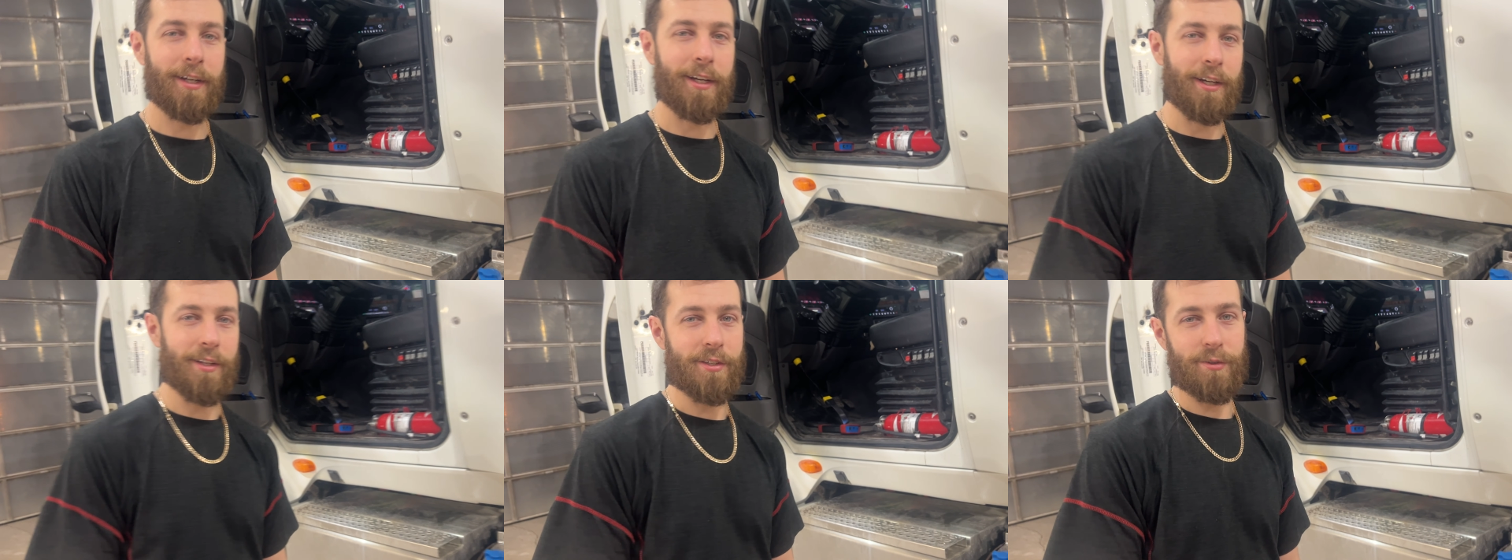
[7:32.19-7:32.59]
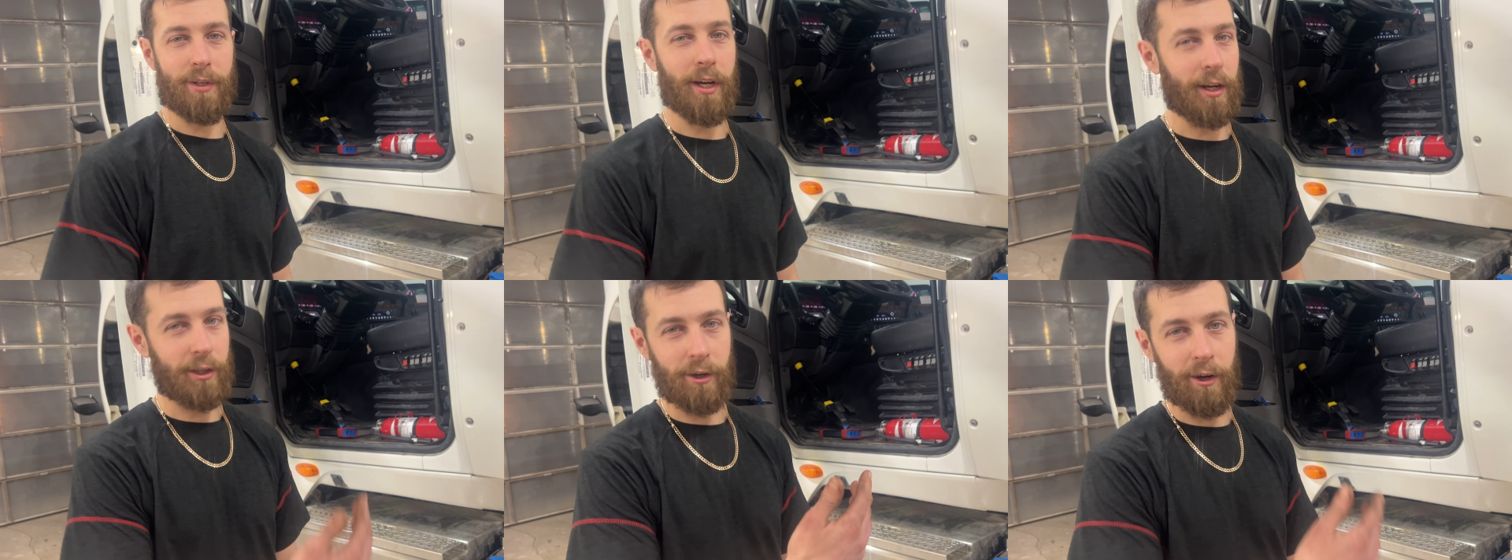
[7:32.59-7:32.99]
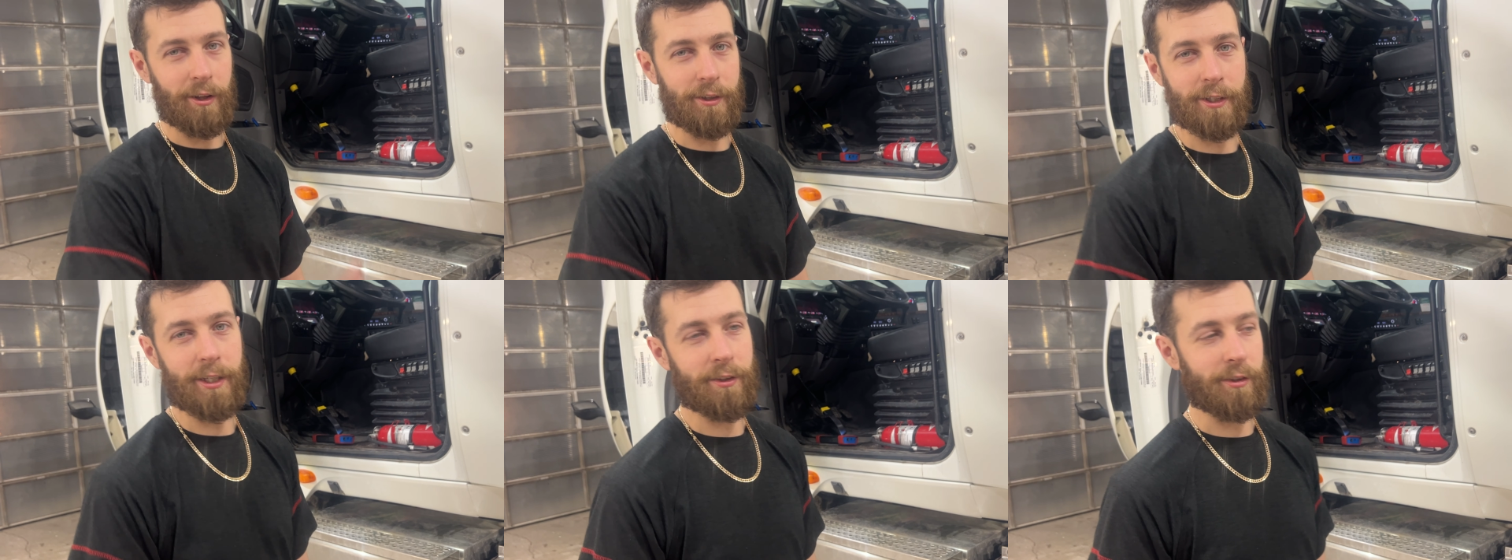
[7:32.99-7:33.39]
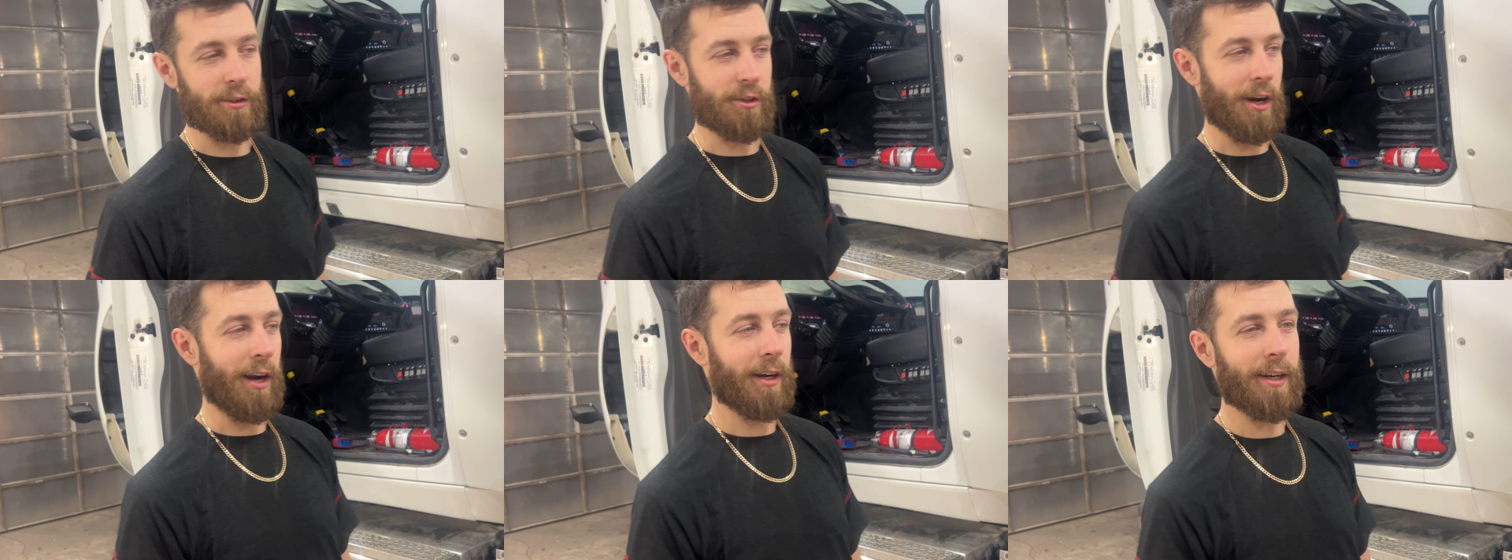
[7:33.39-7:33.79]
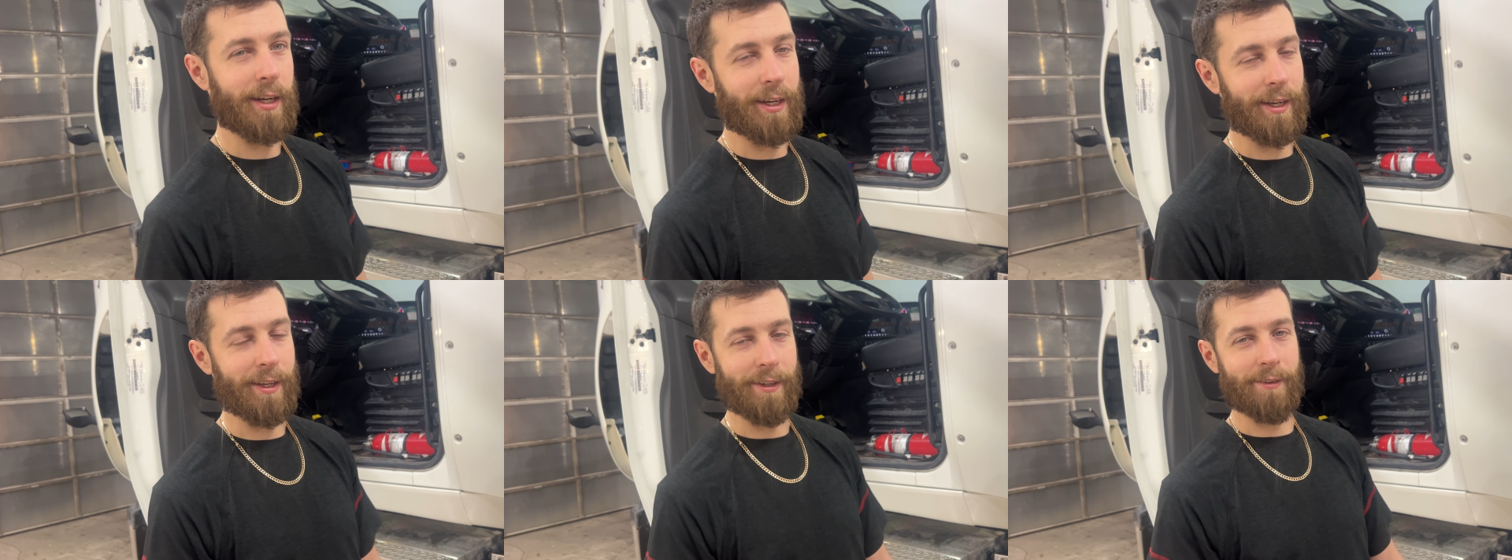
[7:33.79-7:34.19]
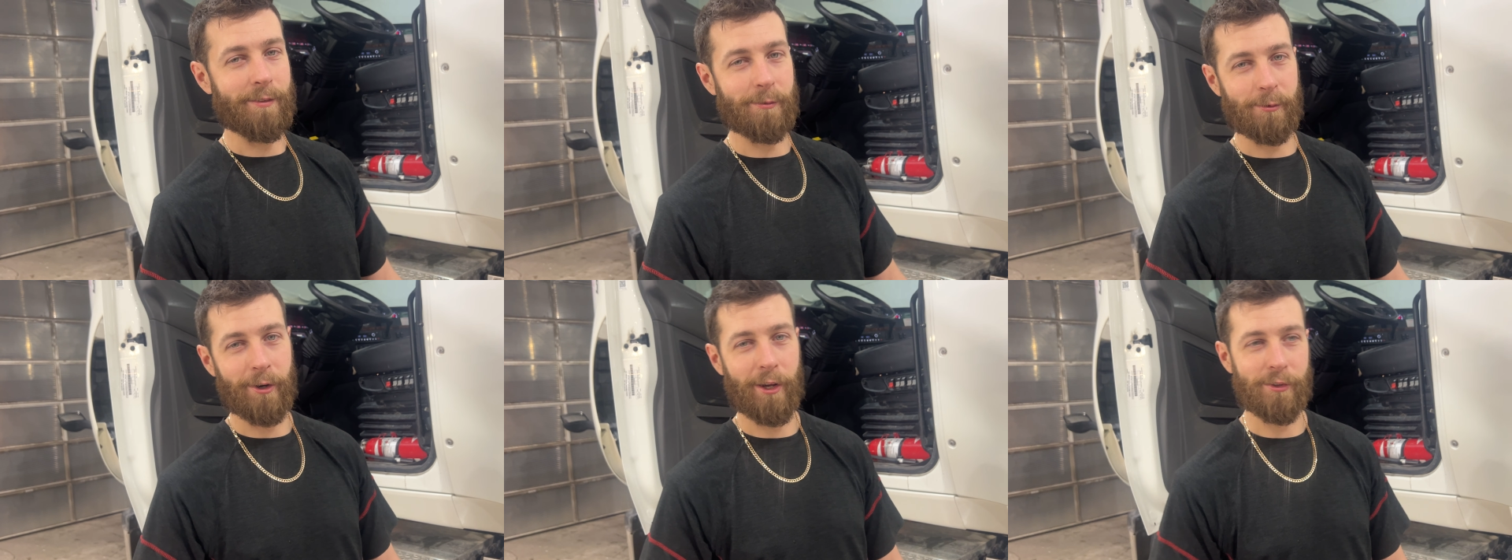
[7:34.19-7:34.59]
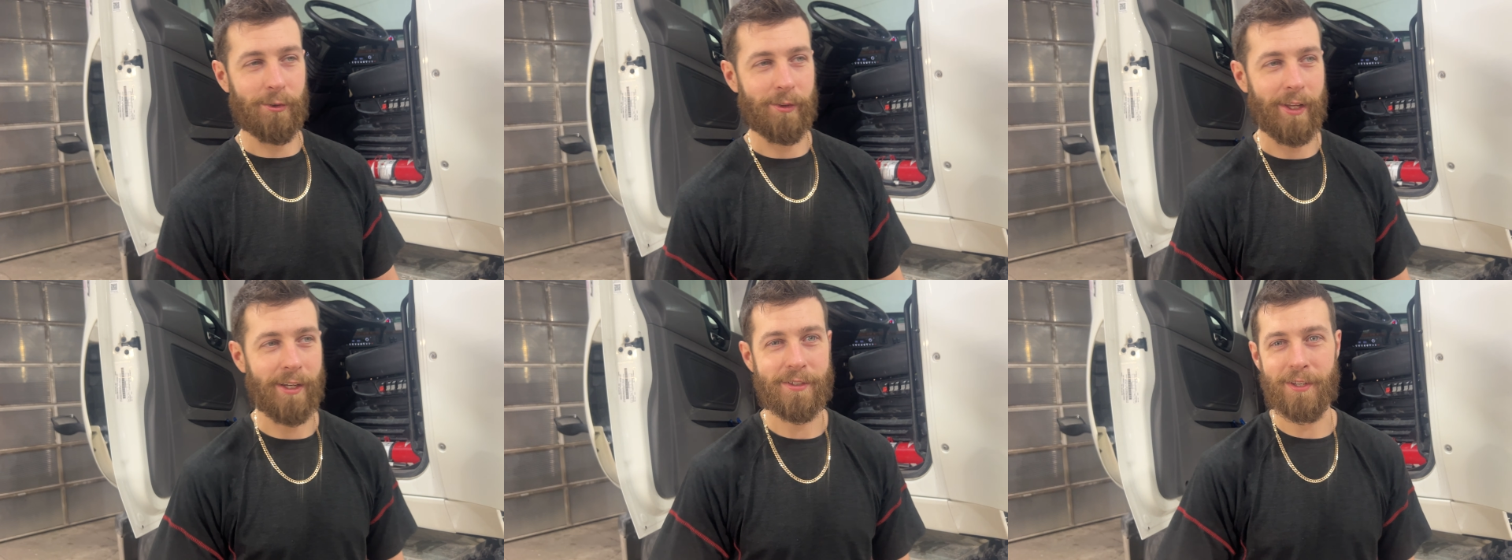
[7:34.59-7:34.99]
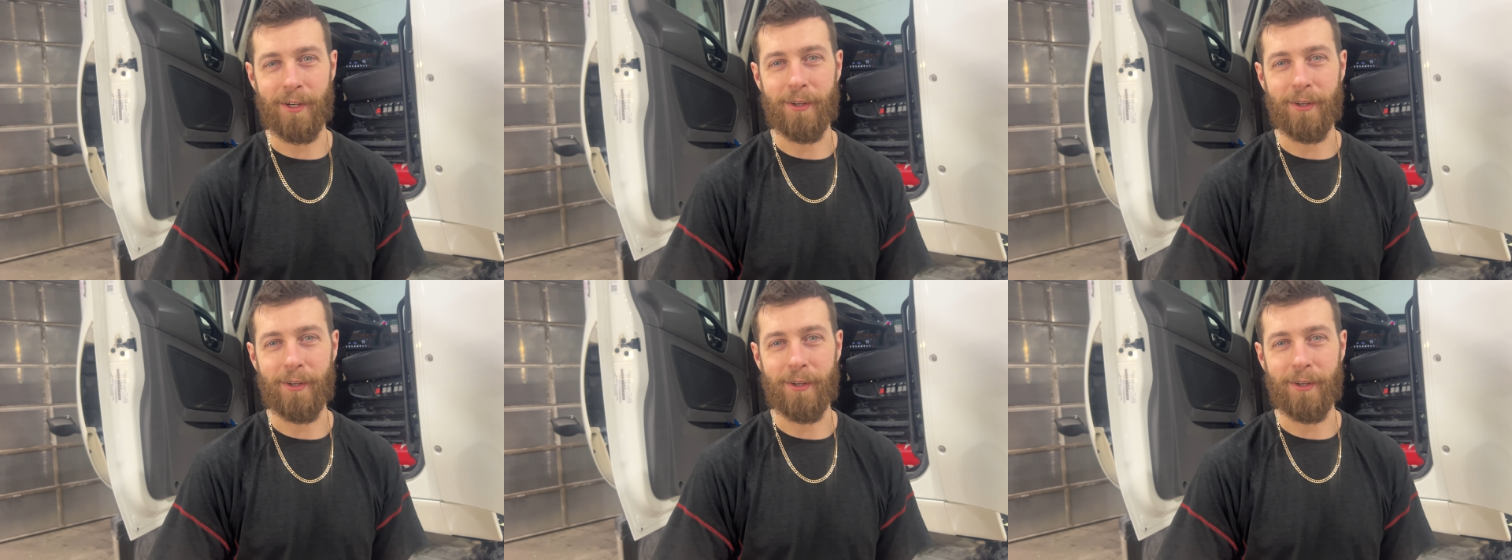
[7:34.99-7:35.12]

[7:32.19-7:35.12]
because we got to crawl underneath the truck and we're not doing that. So